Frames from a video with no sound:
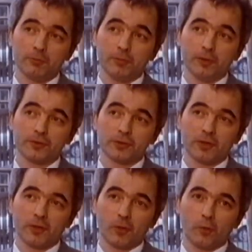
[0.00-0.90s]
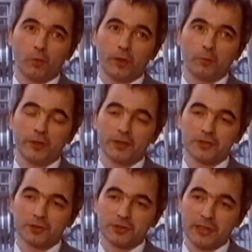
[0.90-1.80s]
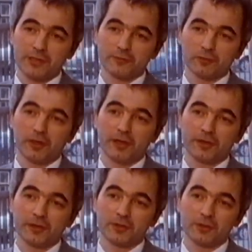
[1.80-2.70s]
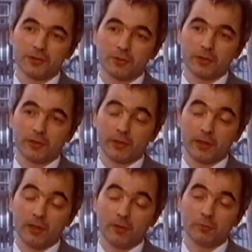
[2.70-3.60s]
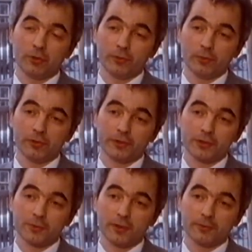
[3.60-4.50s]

but when we are successful I think is also a, a lot more rewarding as well.